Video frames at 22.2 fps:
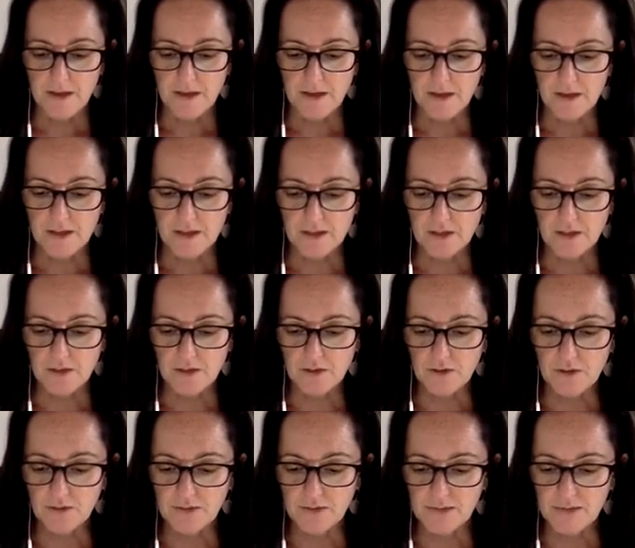I
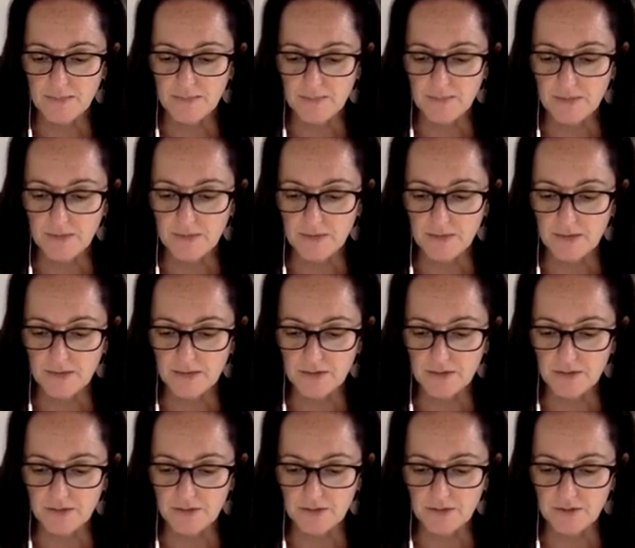told him my
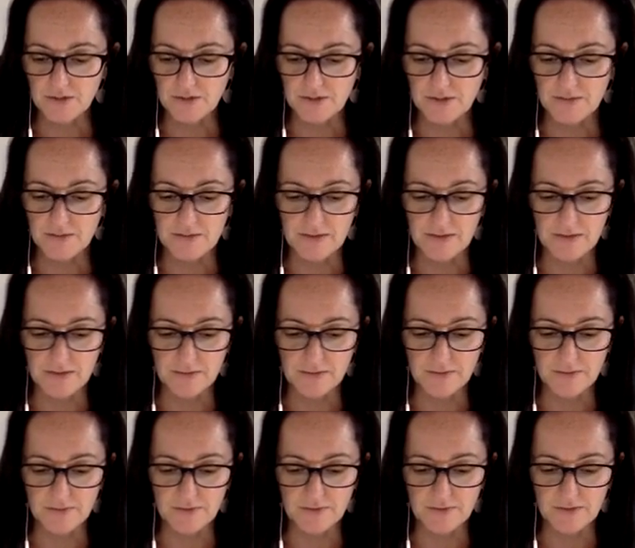gratitude and that I
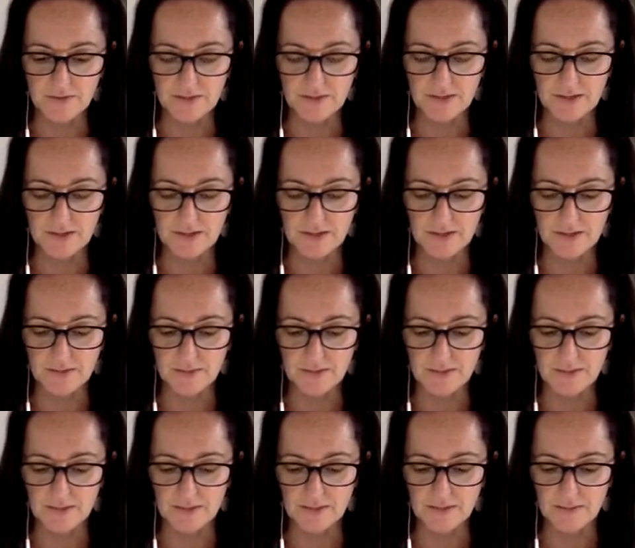was very excited to
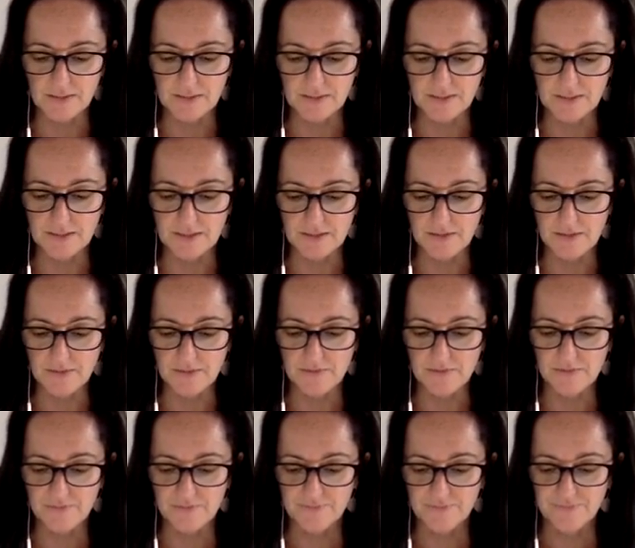be healing
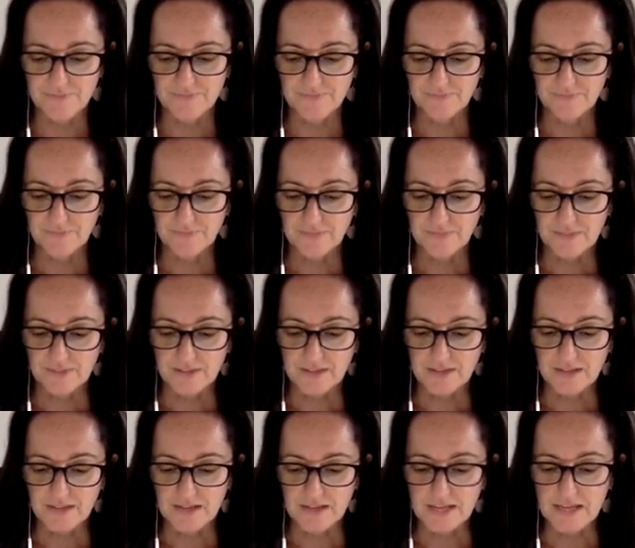myself.
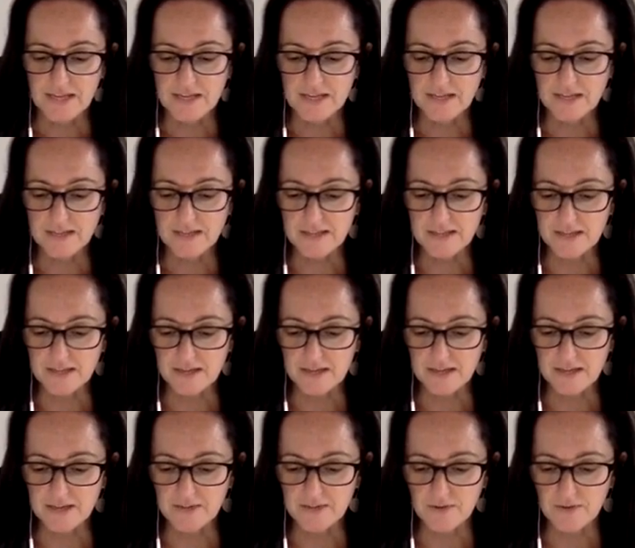He
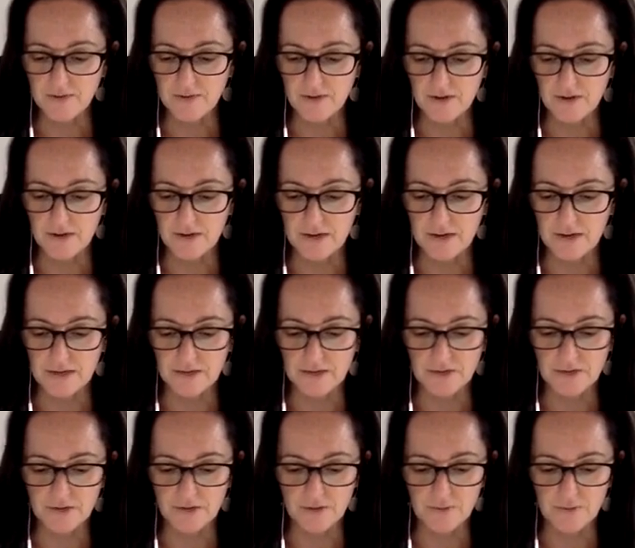started crying
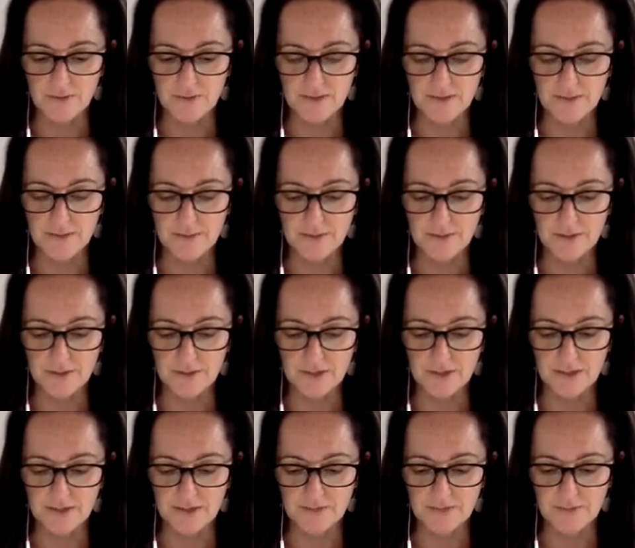and told me how much he
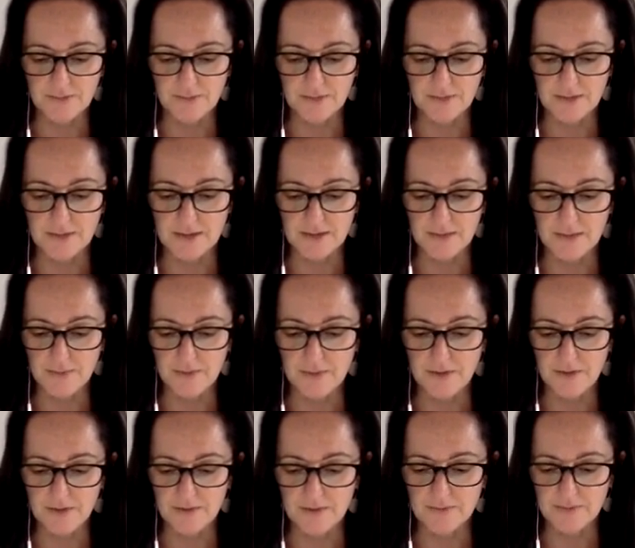loves me and how
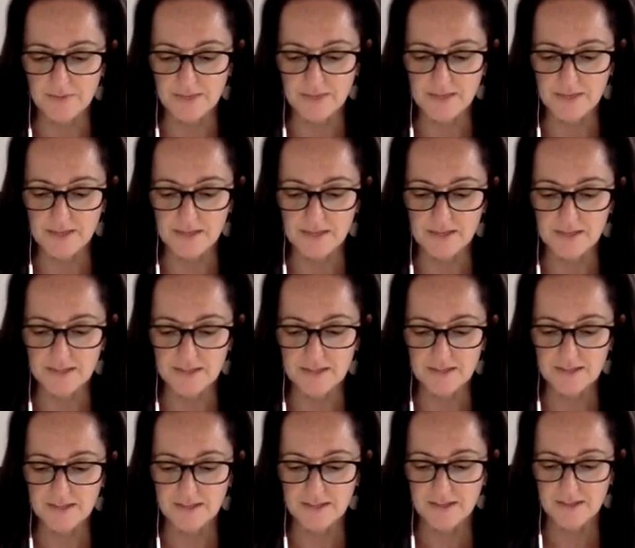proud of me he
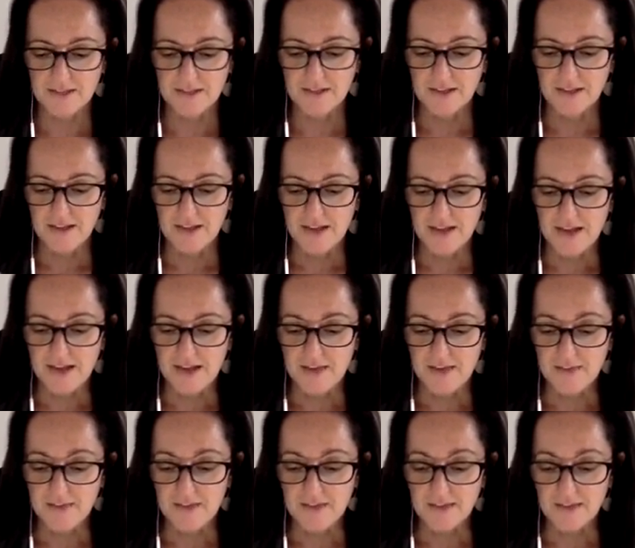is,
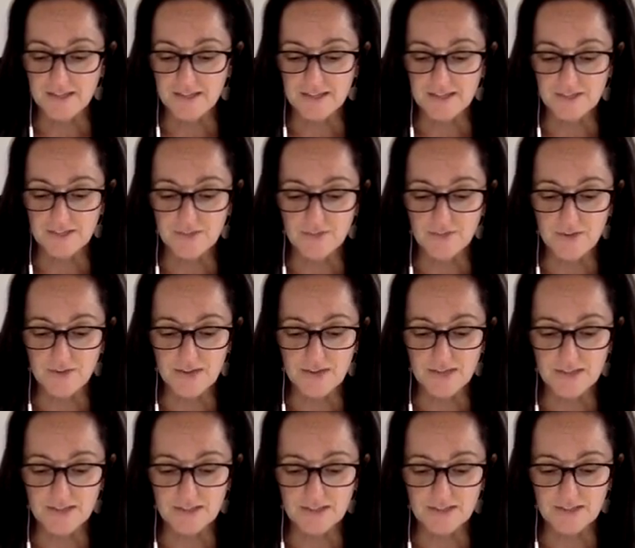and that it is
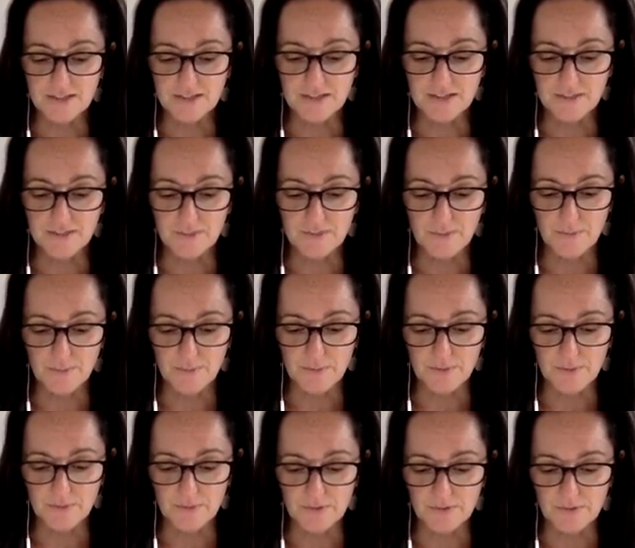great that we
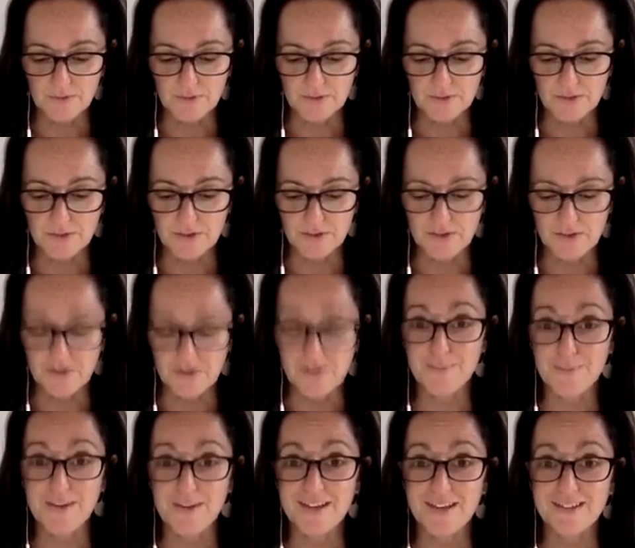both took
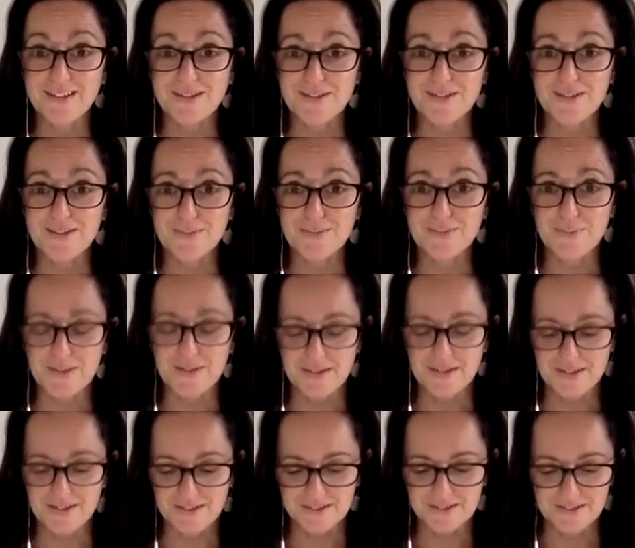time and
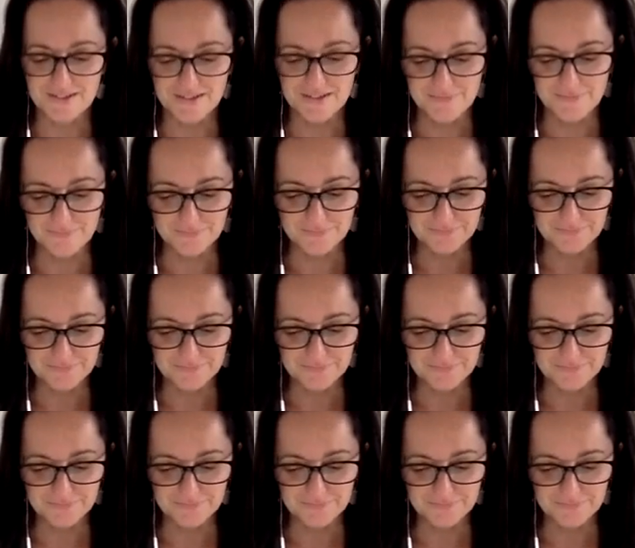space.